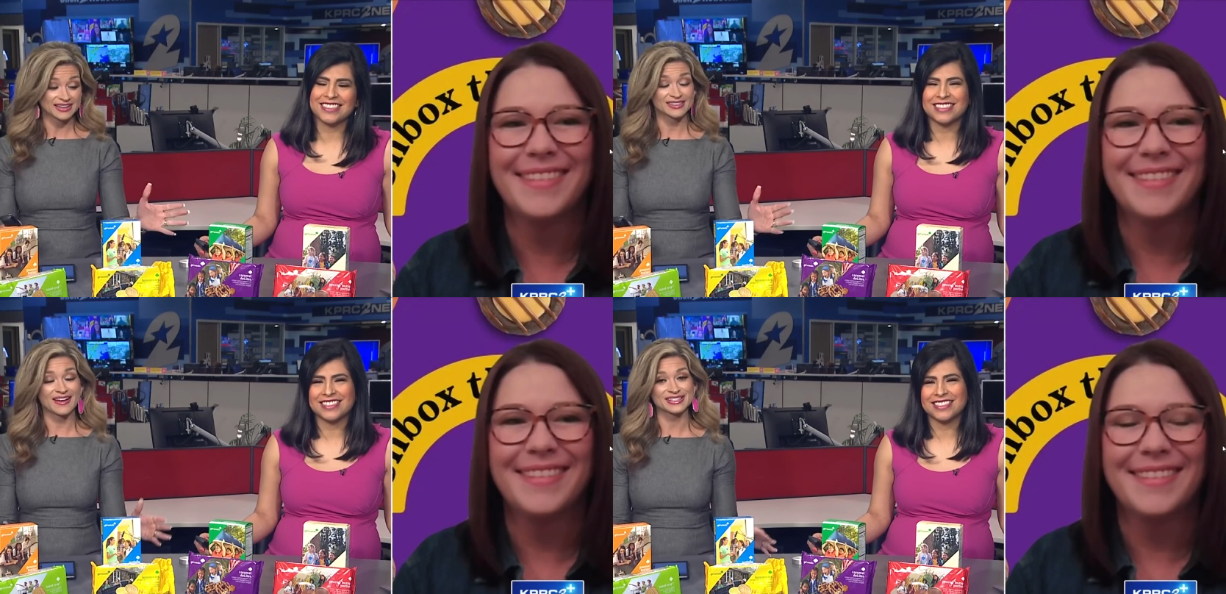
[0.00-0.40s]

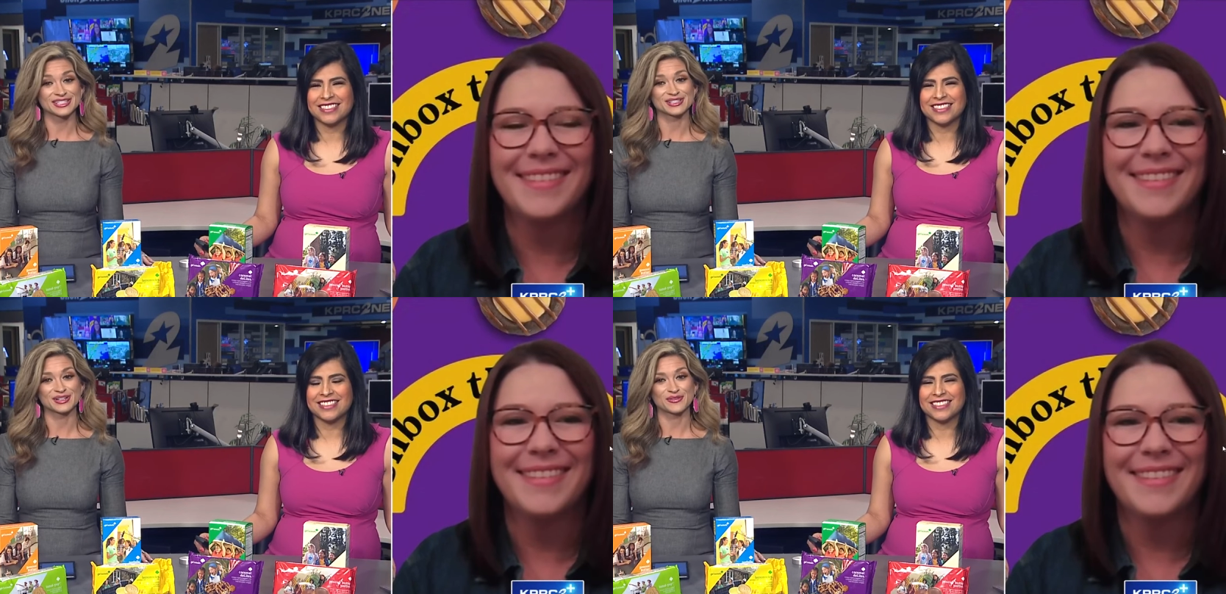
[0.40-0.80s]
Speaker 1: Lots
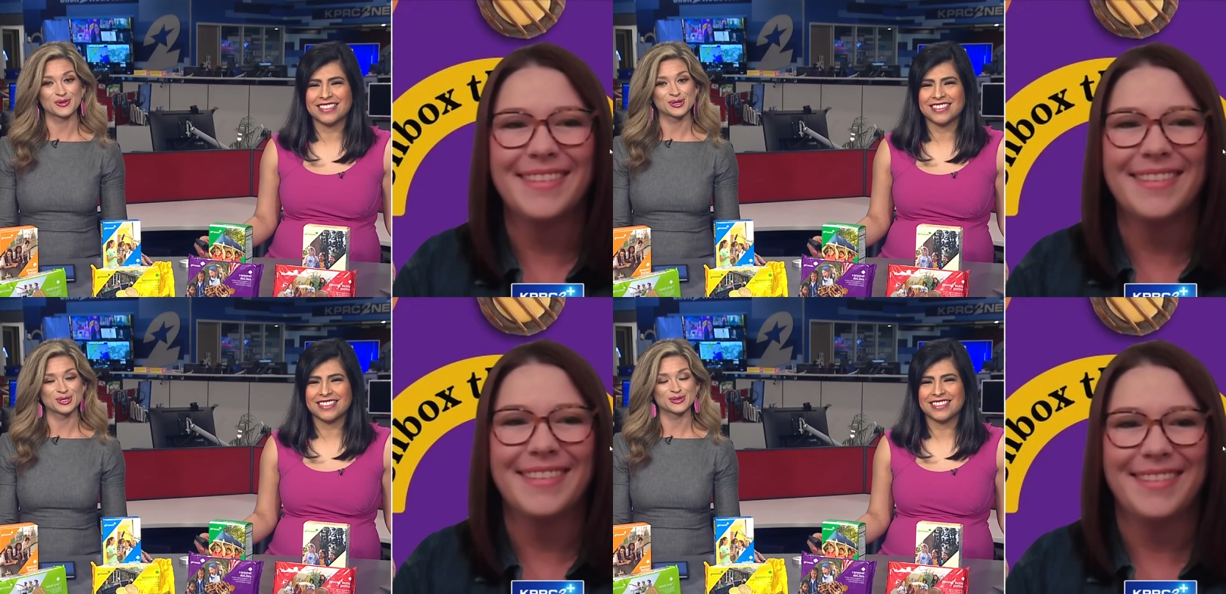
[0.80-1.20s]
to look
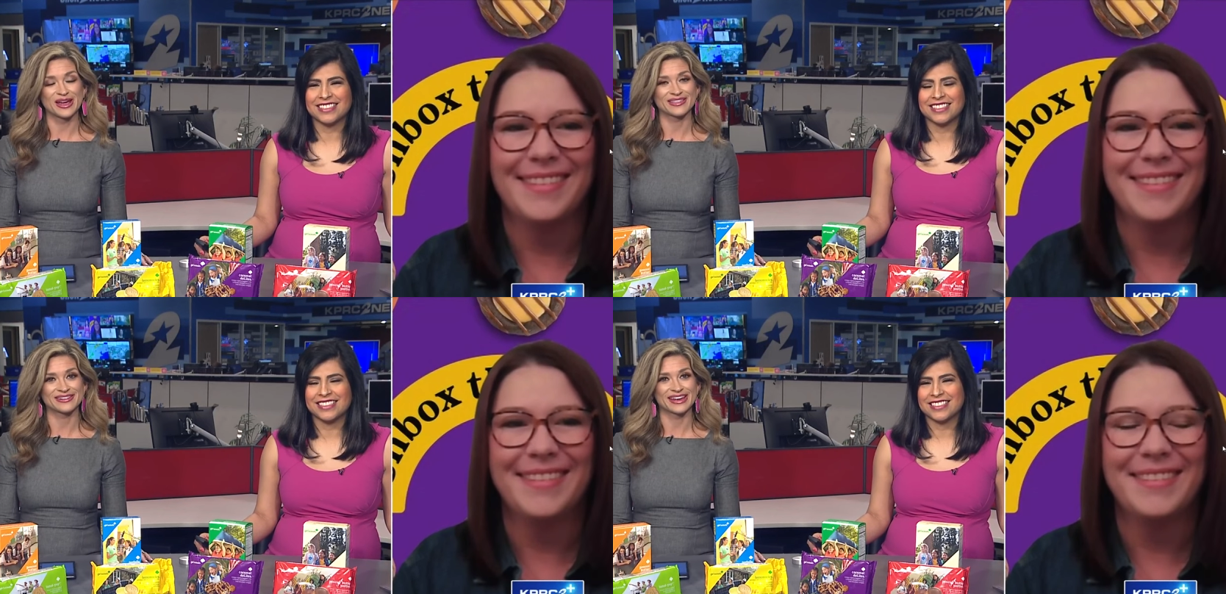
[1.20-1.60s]
forward to.
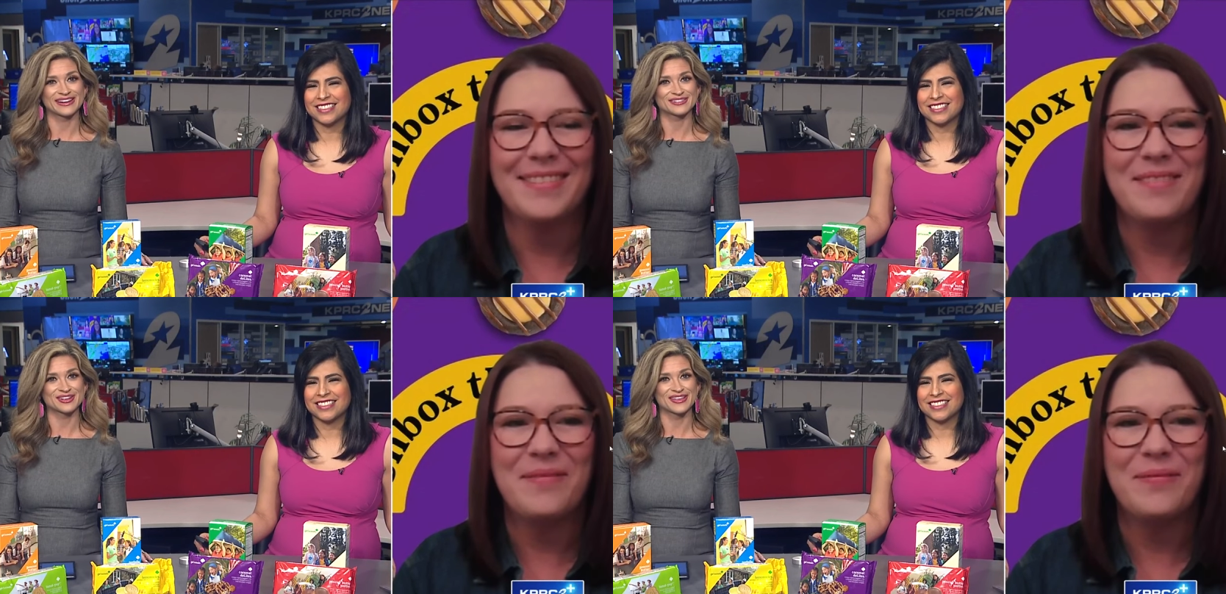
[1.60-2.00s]
Heather
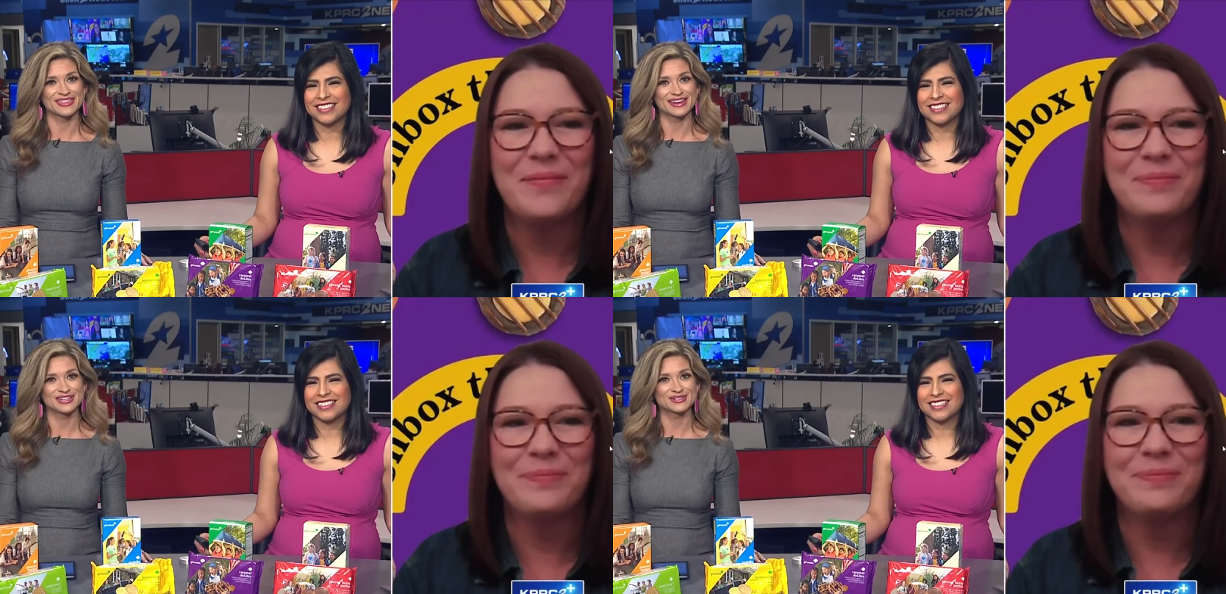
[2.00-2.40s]
Ganeshaw,
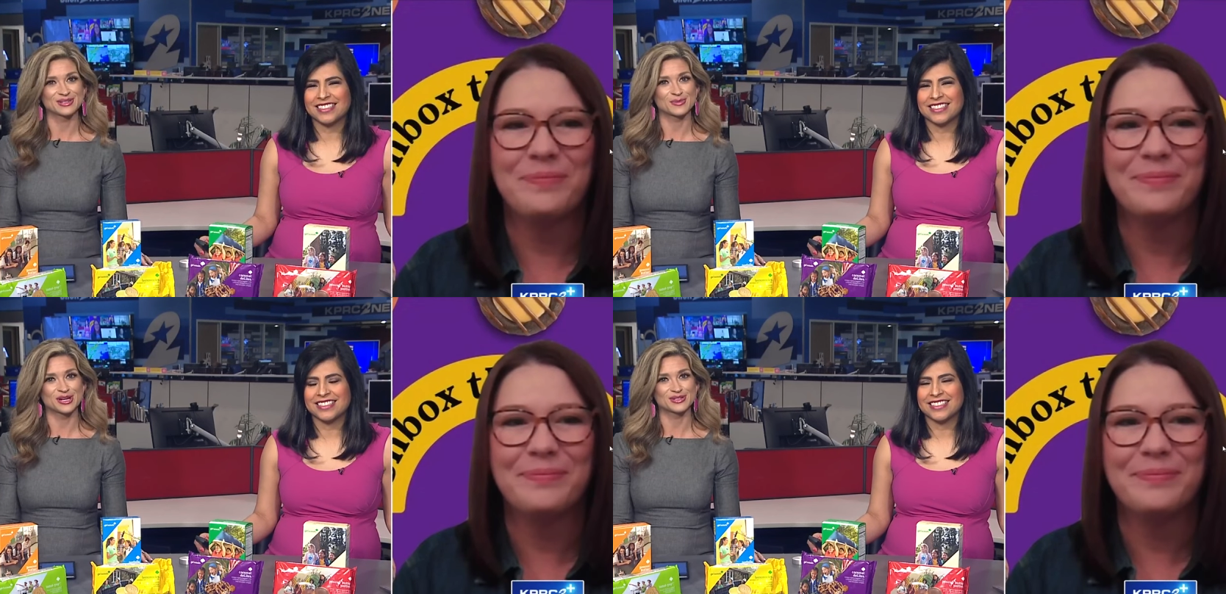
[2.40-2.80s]
thank you
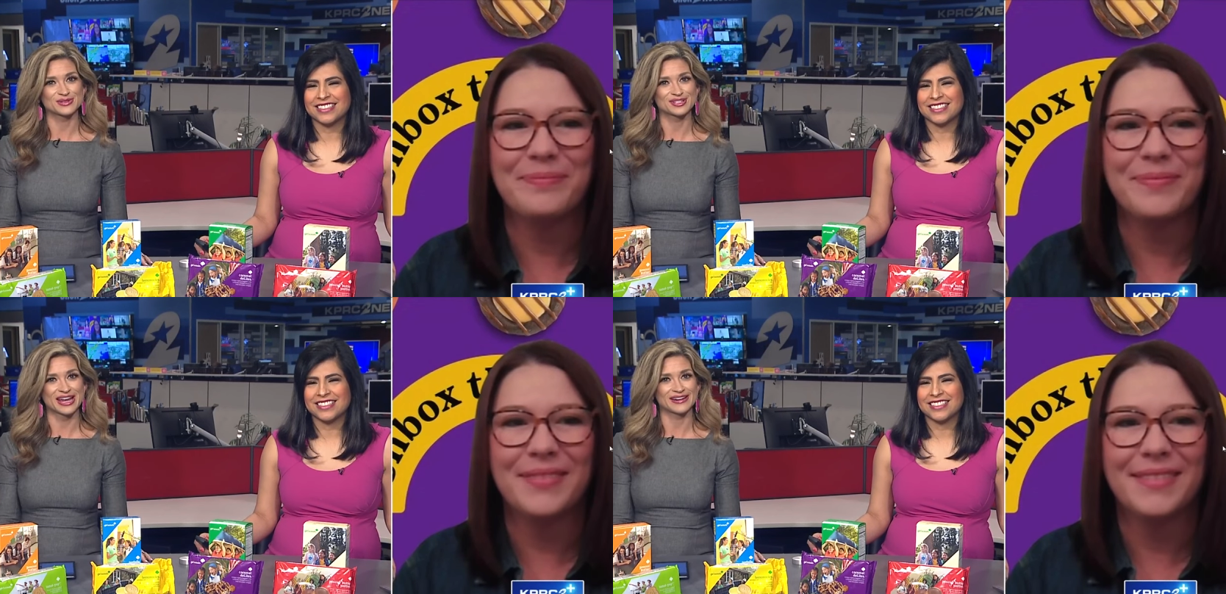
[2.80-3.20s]
so much
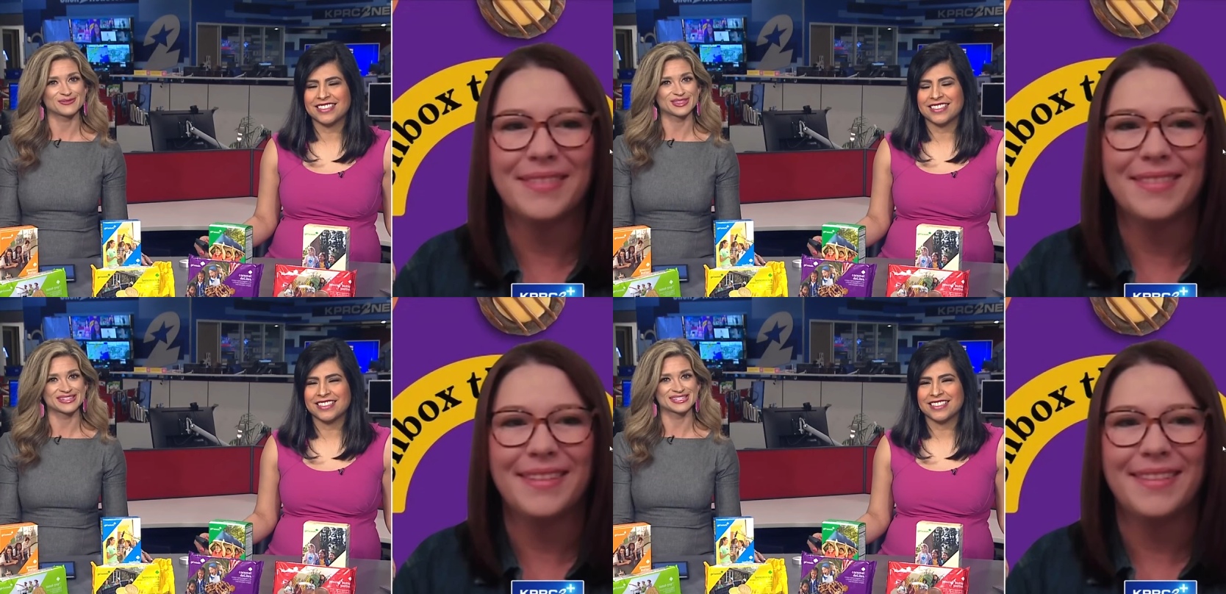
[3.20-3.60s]
for chatting
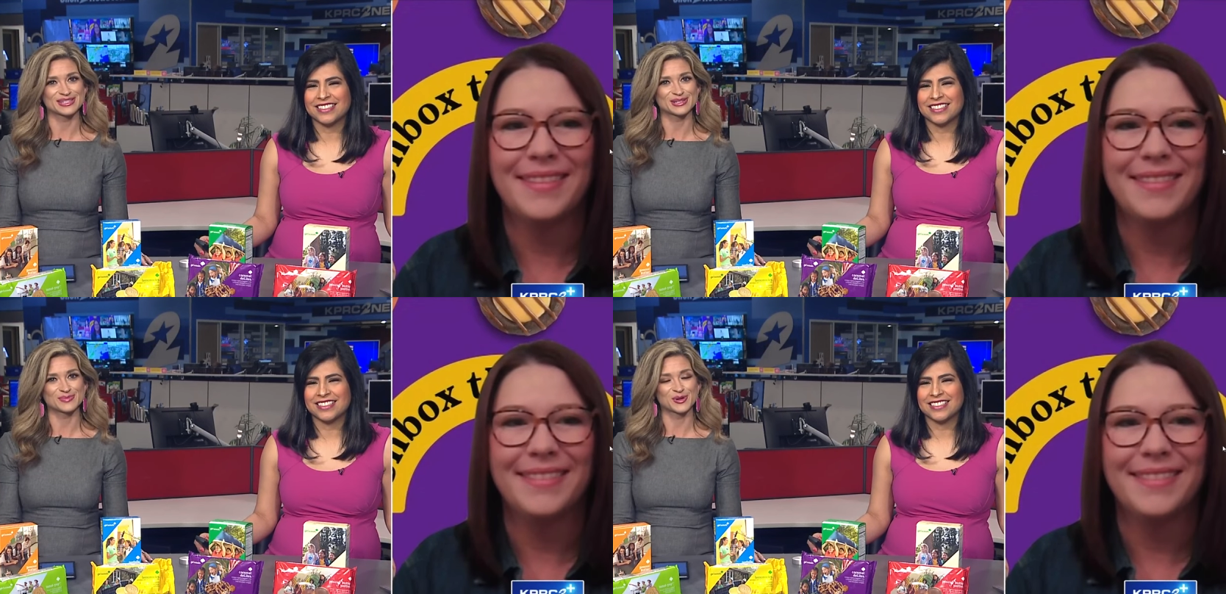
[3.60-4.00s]
with us
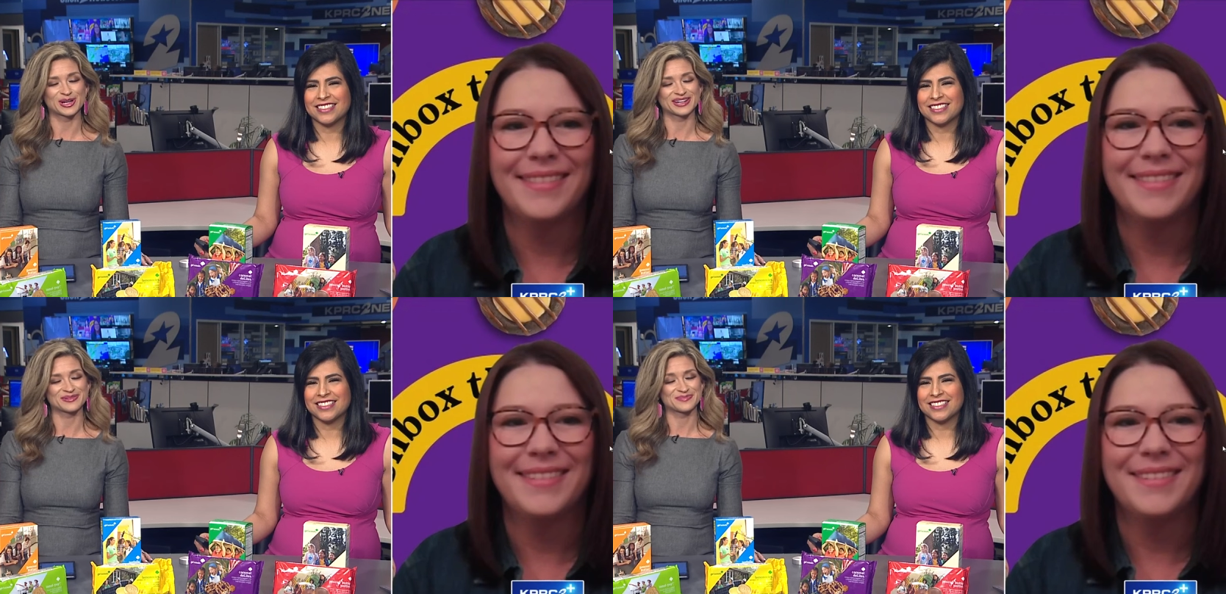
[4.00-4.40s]
this
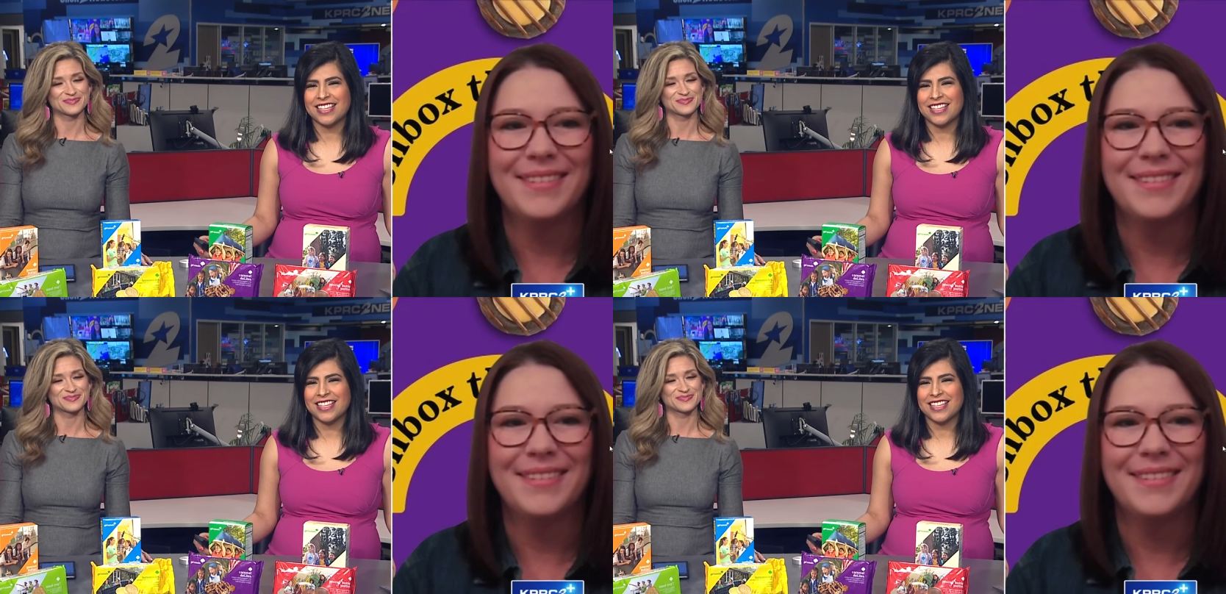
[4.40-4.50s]
morning.